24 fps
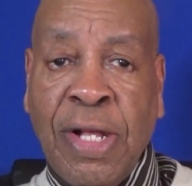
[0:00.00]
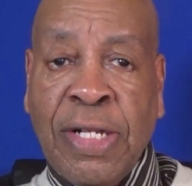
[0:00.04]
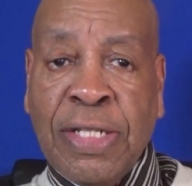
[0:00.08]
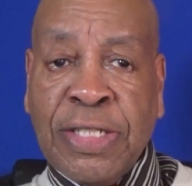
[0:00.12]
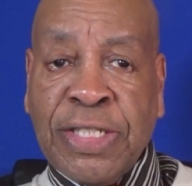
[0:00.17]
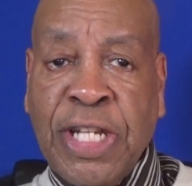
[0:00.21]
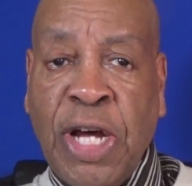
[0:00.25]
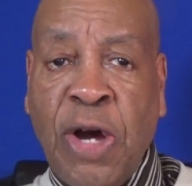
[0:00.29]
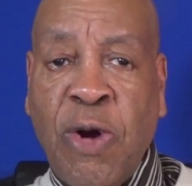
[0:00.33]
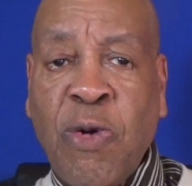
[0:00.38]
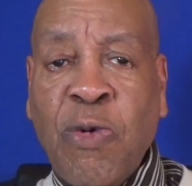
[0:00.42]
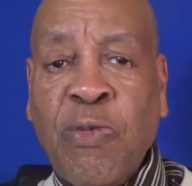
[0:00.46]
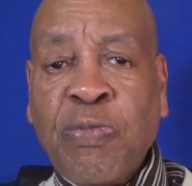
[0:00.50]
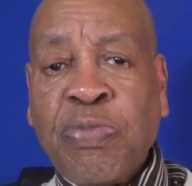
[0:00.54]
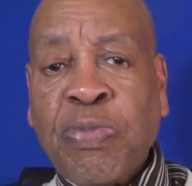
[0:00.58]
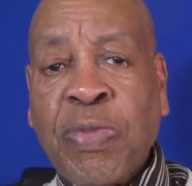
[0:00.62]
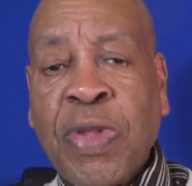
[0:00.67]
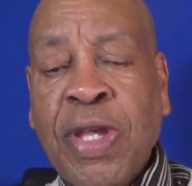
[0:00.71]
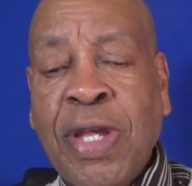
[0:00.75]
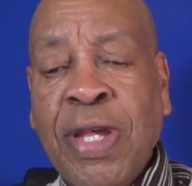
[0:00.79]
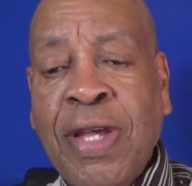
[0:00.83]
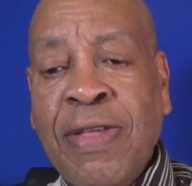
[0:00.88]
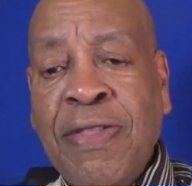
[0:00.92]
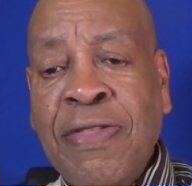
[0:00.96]
So,
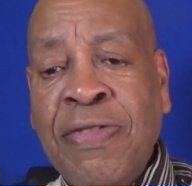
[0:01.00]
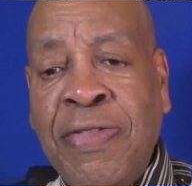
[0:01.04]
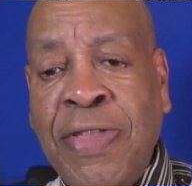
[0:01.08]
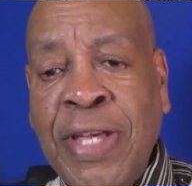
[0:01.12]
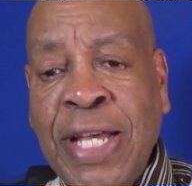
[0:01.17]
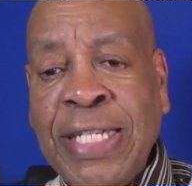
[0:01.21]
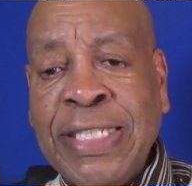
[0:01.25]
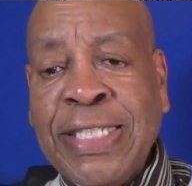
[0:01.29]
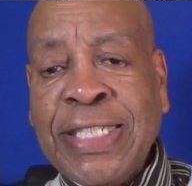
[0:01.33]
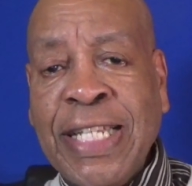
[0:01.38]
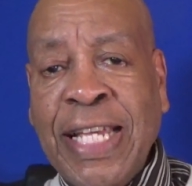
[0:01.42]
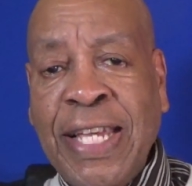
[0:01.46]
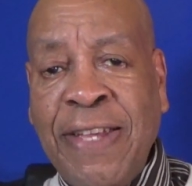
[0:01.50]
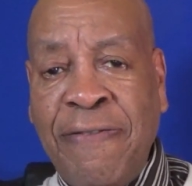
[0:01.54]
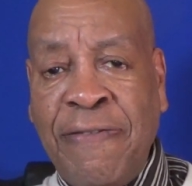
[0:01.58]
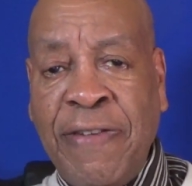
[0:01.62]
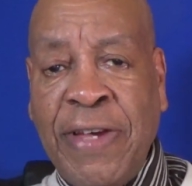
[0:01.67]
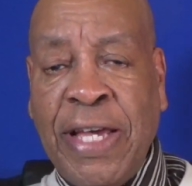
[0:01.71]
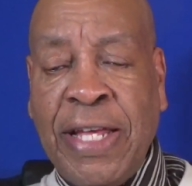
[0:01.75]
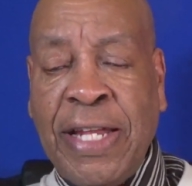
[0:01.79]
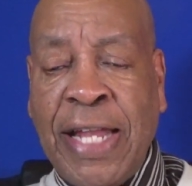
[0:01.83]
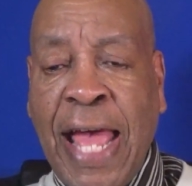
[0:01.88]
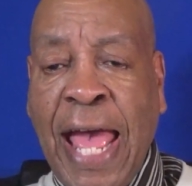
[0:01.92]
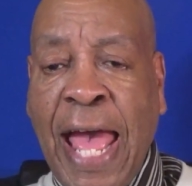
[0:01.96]
this
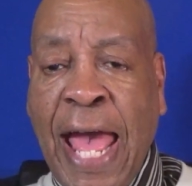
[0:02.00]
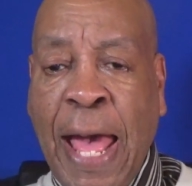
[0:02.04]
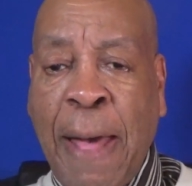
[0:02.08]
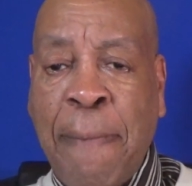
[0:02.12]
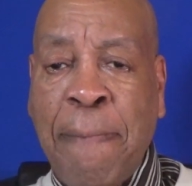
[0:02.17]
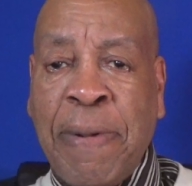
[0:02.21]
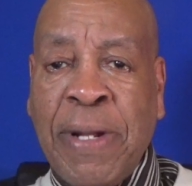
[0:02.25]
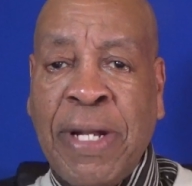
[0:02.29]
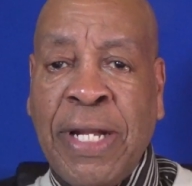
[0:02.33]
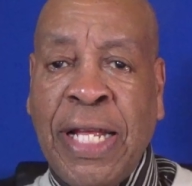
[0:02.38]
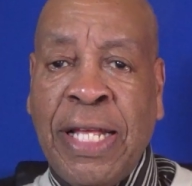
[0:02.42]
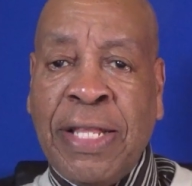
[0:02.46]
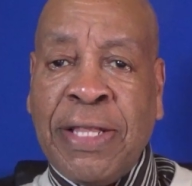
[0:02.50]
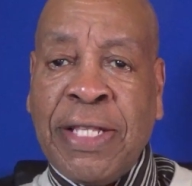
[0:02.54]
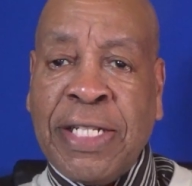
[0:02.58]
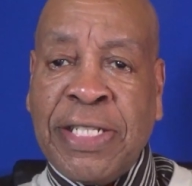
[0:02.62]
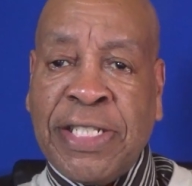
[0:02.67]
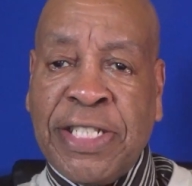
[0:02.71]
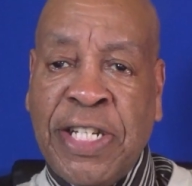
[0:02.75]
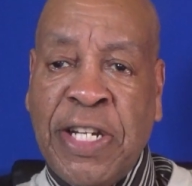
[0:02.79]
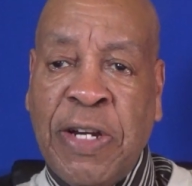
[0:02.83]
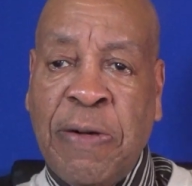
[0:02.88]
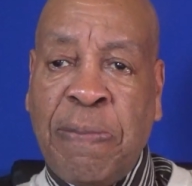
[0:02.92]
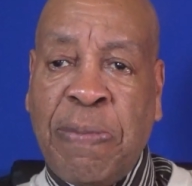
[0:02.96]
event happened in the
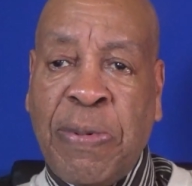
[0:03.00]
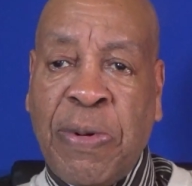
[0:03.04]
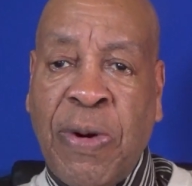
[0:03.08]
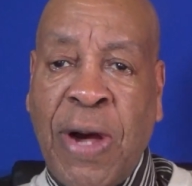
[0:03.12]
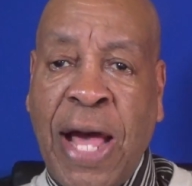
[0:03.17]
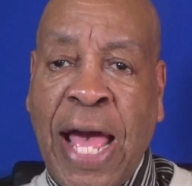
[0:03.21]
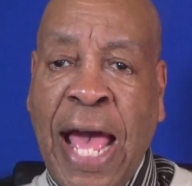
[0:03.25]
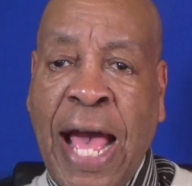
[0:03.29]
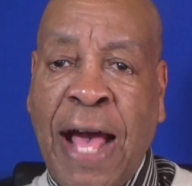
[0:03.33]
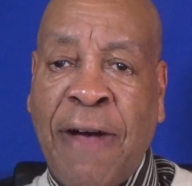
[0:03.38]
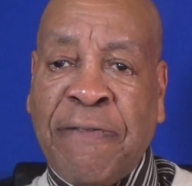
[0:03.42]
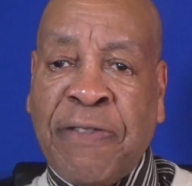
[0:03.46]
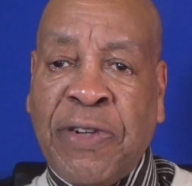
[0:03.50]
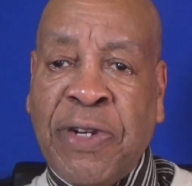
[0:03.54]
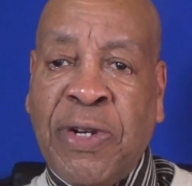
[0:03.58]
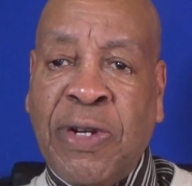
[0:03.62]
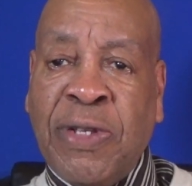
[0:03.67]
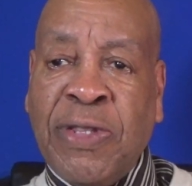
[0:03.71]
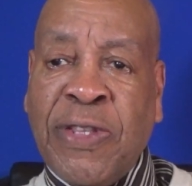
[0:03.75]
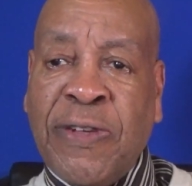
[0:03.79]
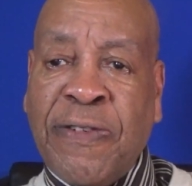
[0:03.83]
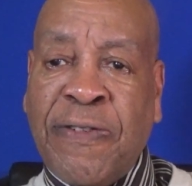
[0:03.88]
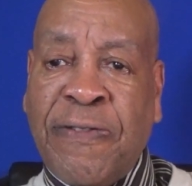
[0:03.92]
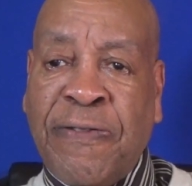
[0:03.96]
temple
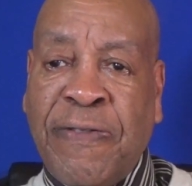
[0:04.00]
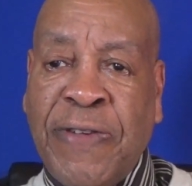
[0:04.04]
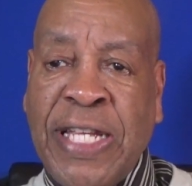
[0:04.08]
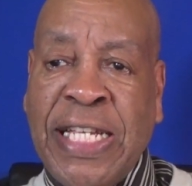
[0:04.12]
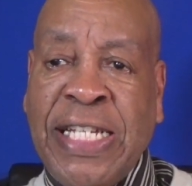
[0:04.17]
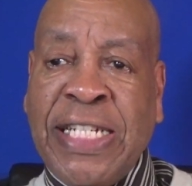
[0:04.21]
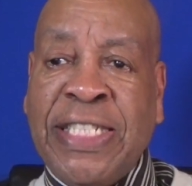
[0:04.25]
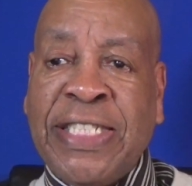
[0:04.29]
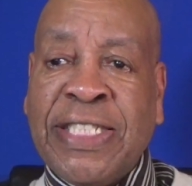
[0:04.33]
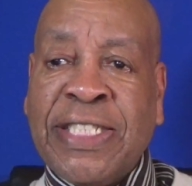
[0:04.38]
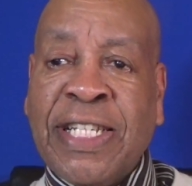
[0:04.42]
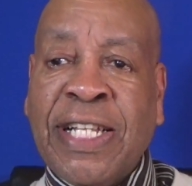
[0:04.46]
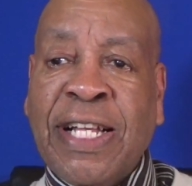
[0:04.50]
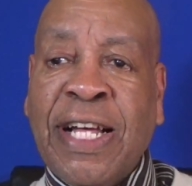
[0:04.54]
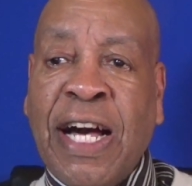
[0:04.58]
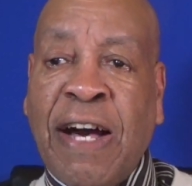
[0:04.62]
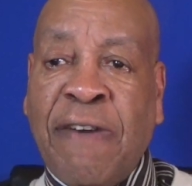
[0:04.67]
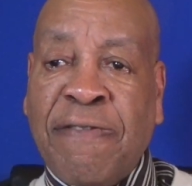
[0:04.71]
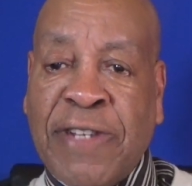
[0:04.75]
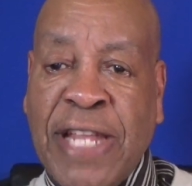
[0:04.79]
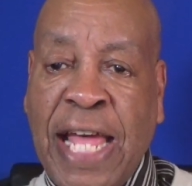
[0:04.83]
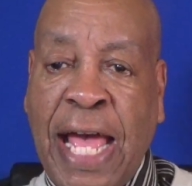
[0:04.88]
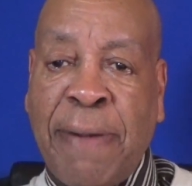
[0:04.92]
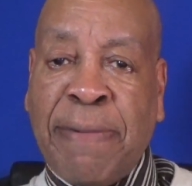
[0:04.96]
after the Feast
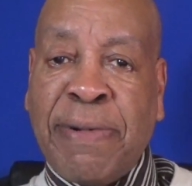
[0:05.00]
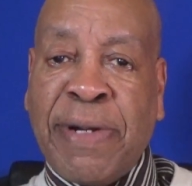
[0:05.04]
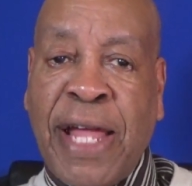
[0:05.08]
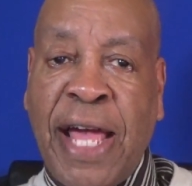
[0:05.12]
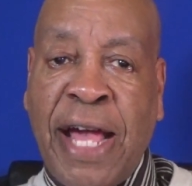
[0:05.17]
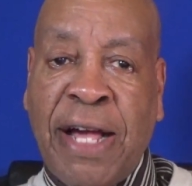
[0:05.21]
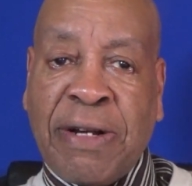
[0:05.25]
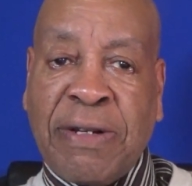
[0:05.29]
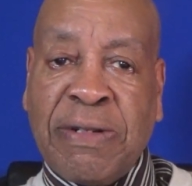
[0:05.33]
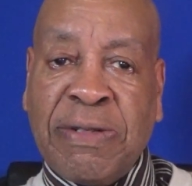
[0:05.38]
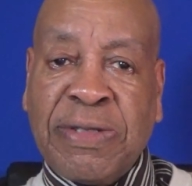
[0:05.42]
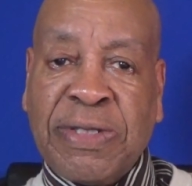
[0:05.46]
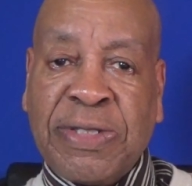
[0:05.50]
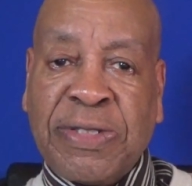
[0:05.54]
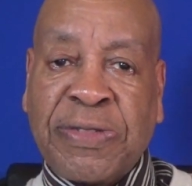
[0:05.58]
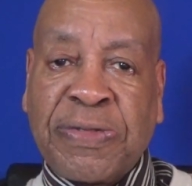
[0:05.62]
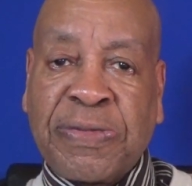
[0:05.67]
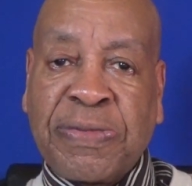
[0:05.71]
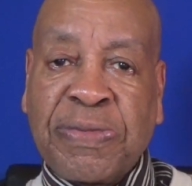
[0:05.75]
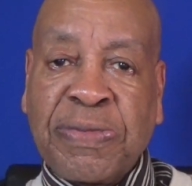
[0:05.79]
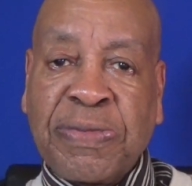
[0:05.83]
of Tabernacles.